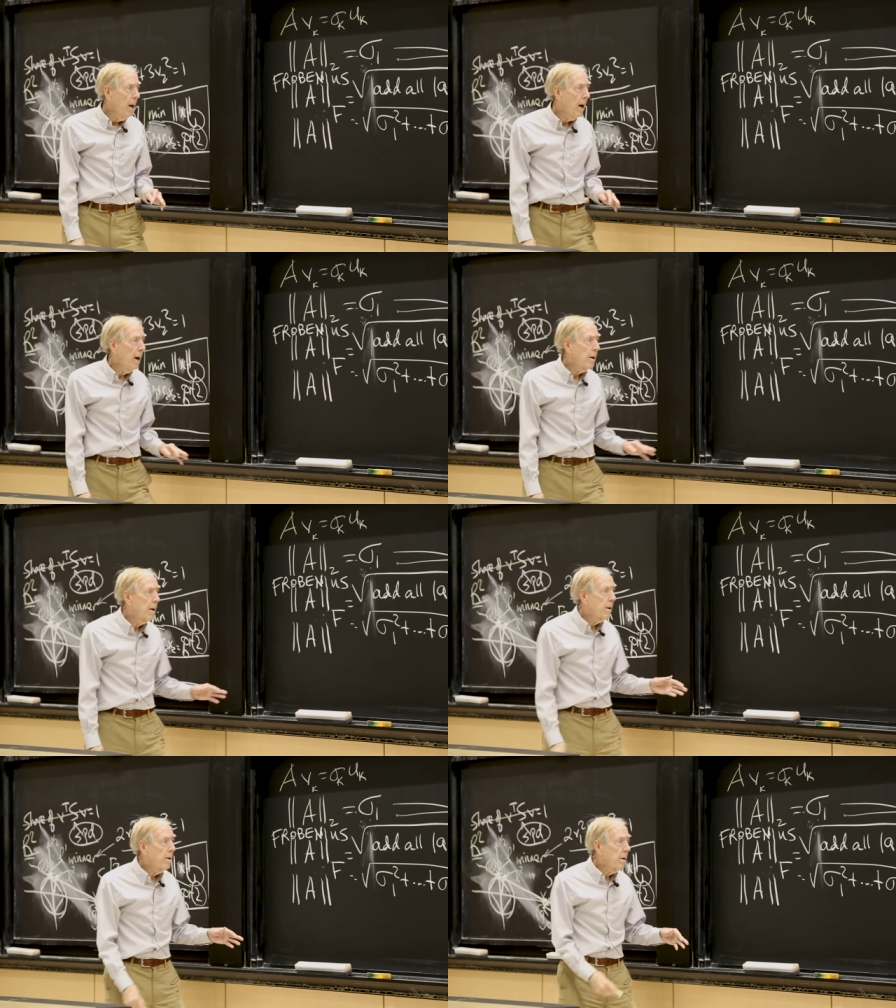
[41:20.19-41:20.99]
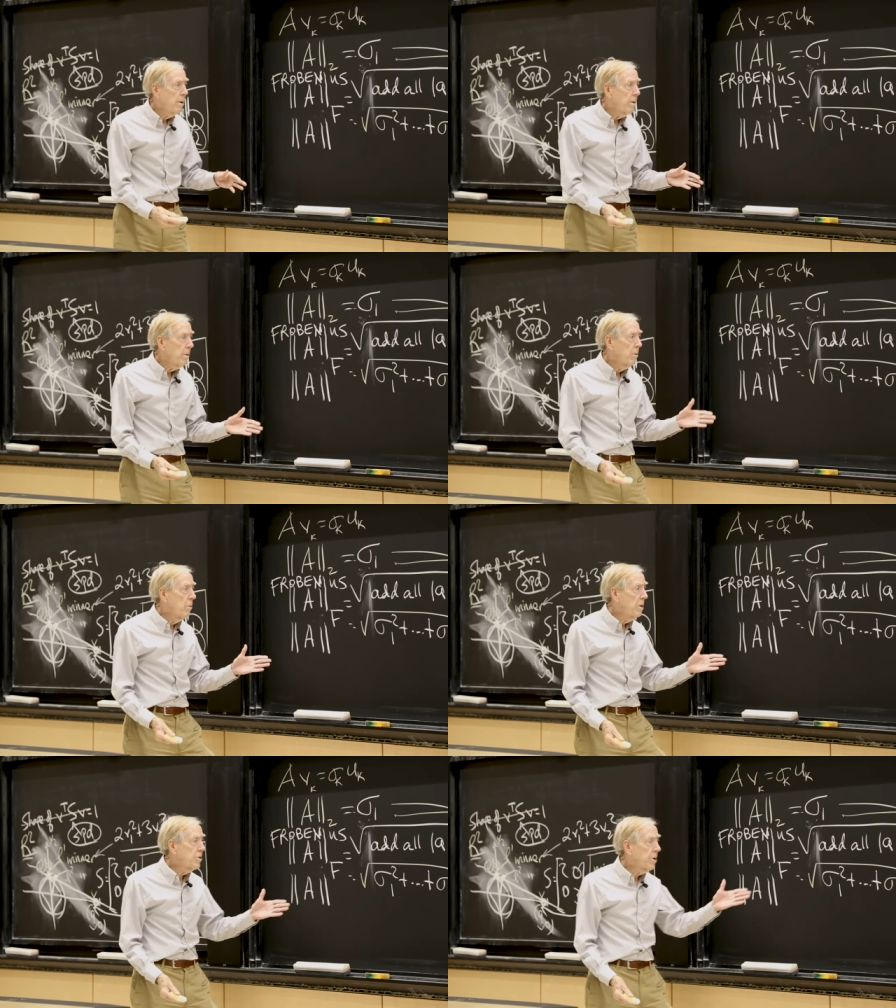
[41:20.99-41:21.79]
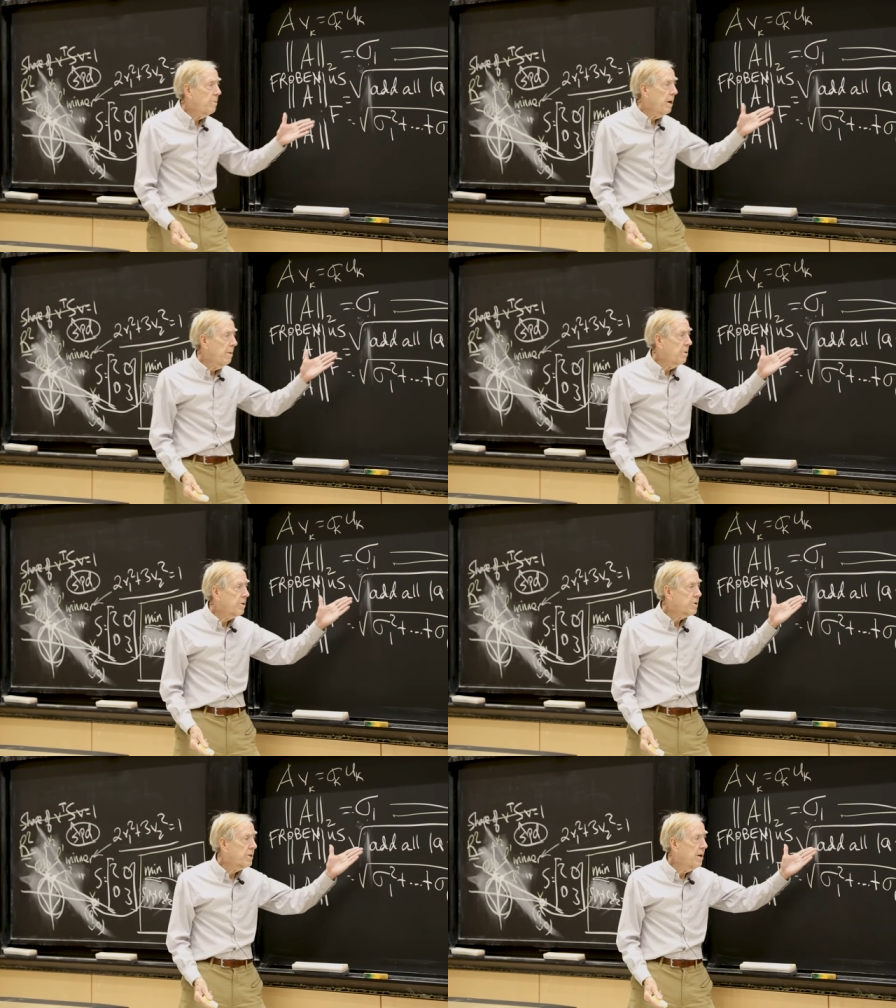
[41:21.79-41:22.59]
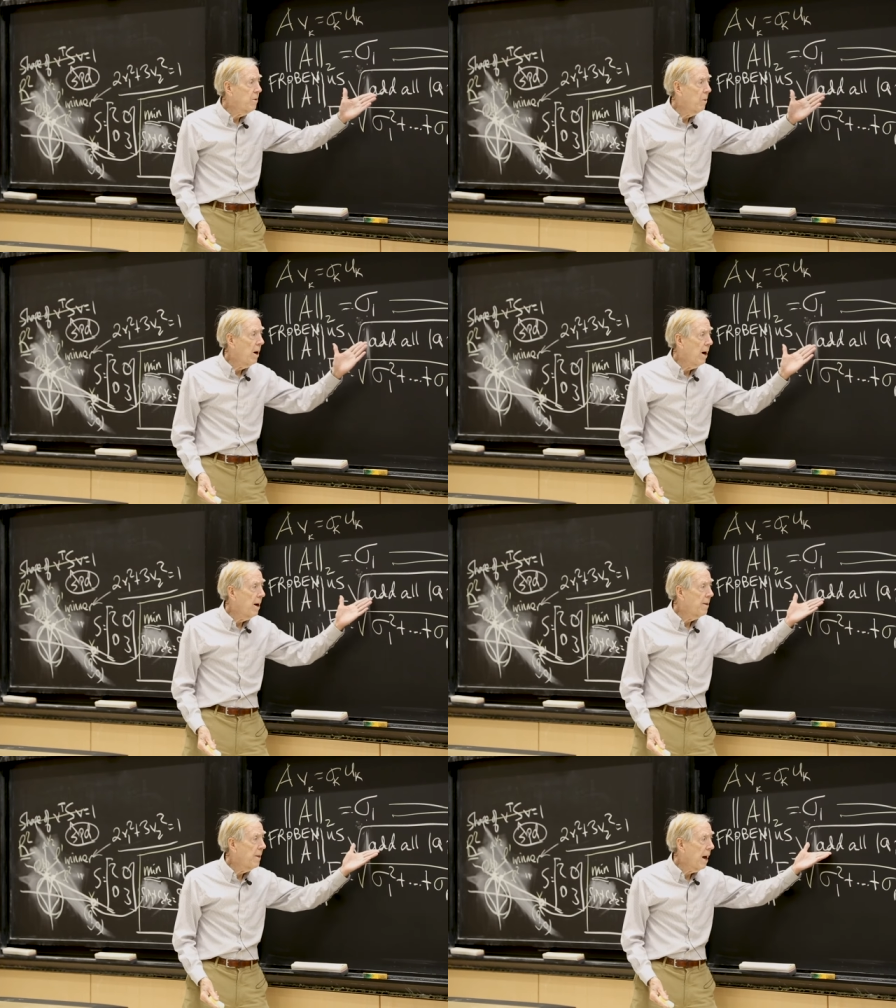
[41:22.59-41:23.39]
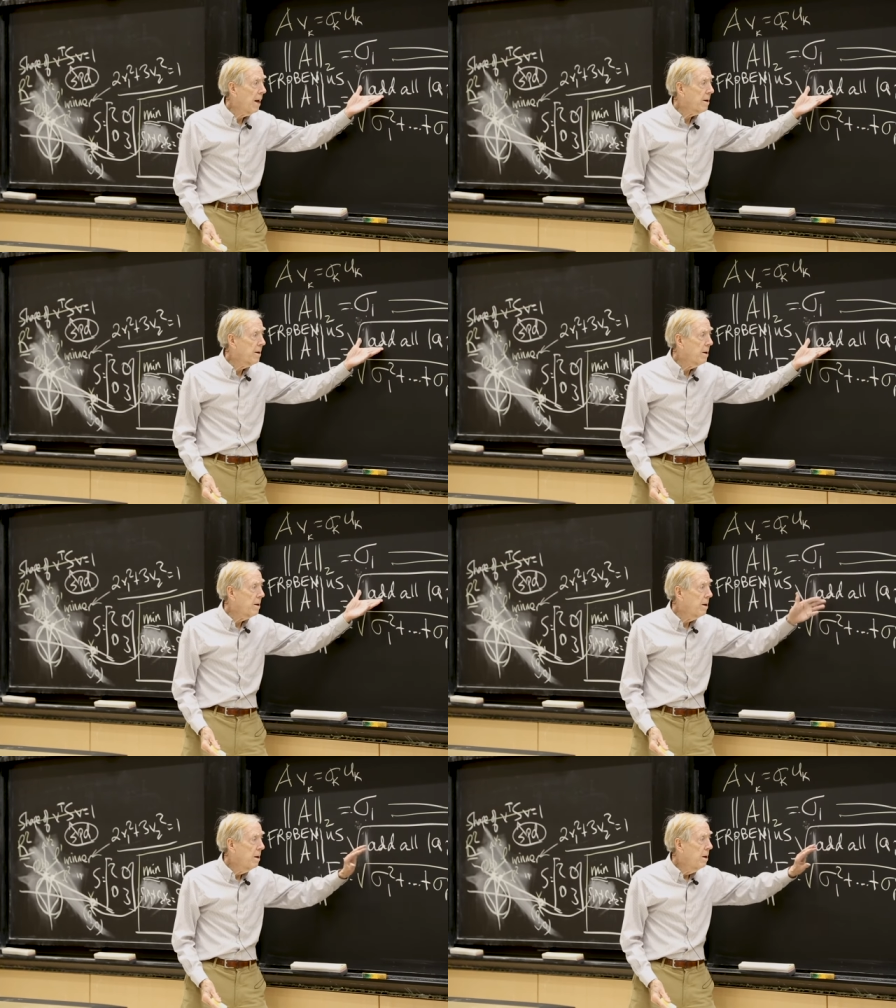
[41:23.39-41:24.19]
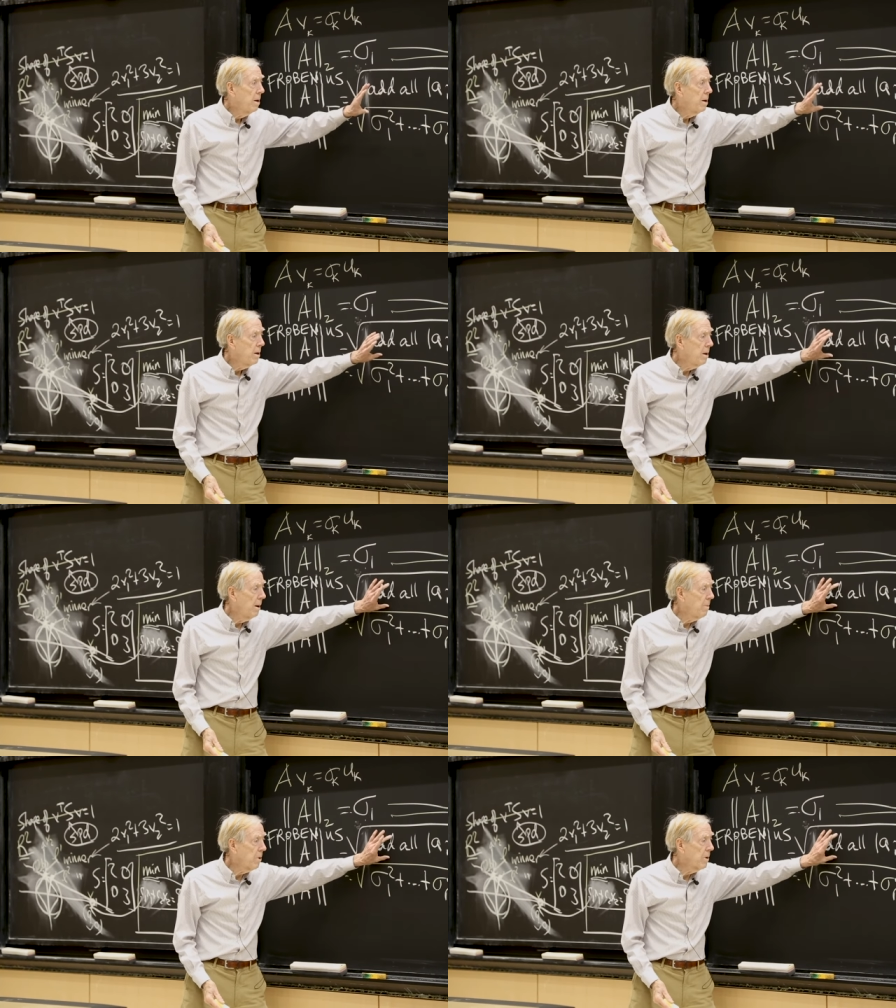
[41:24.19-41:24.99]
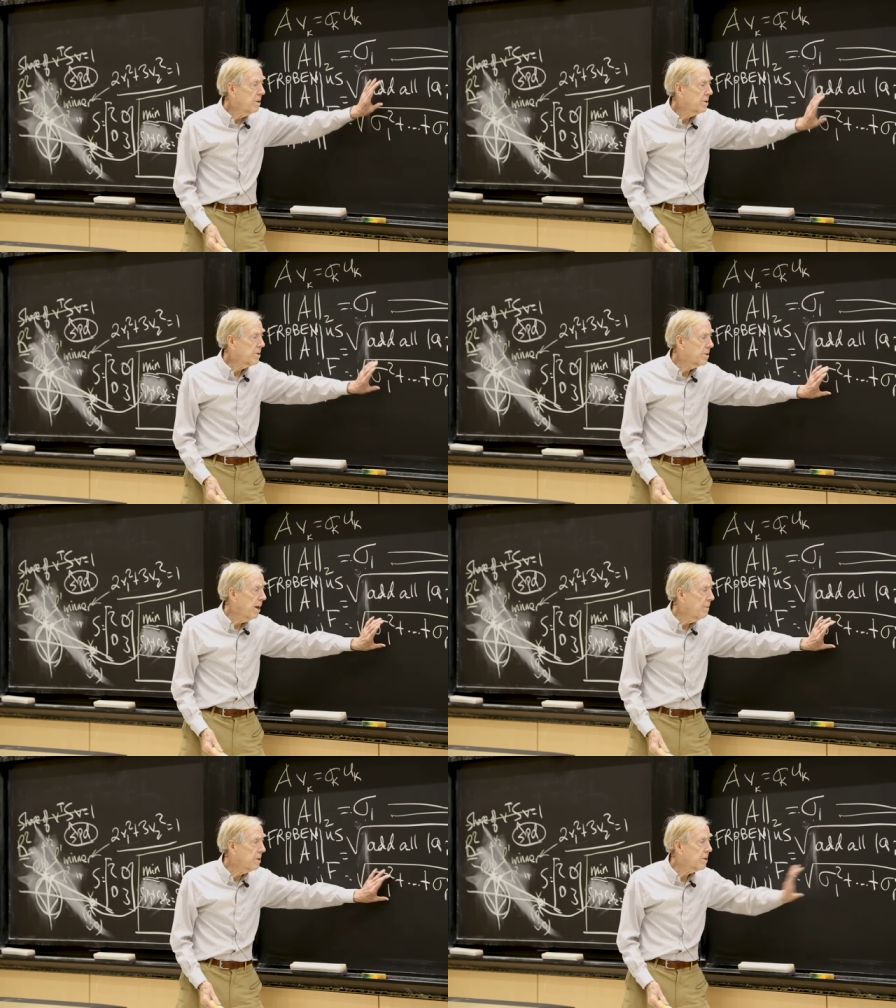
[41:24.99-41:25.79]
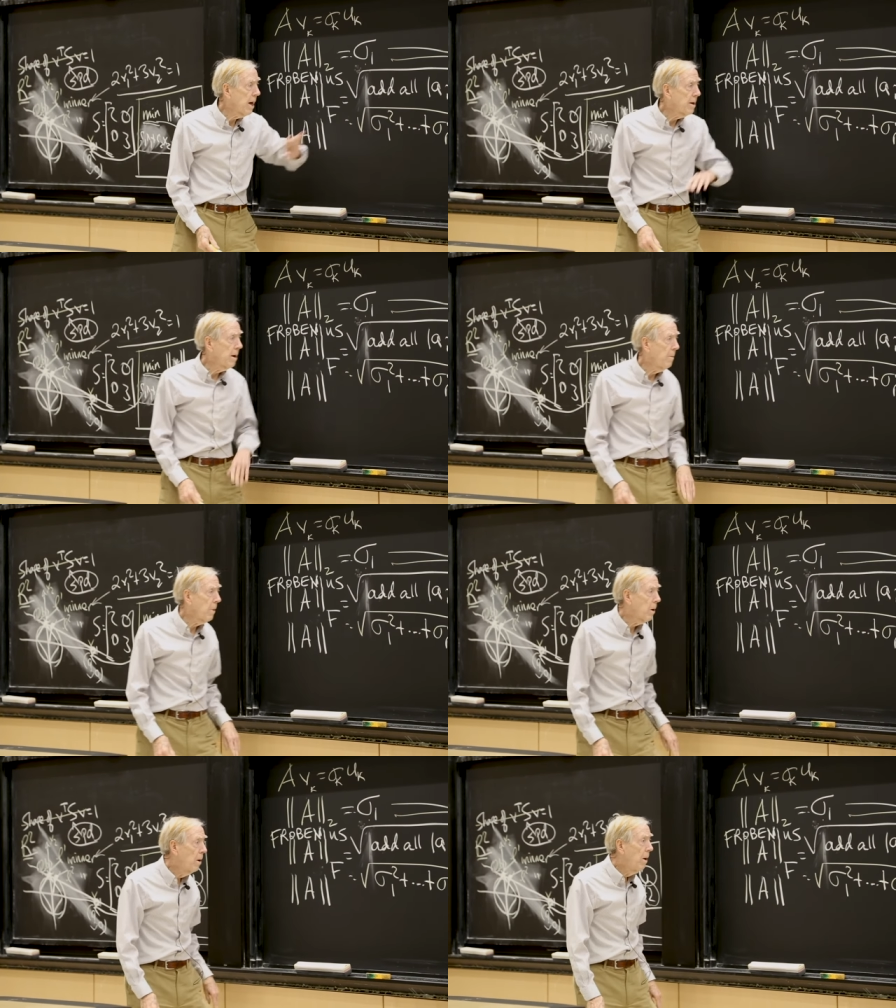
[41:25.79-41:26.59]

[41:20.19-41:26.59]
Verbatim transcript: And we should be able to see why that number is the same as that number.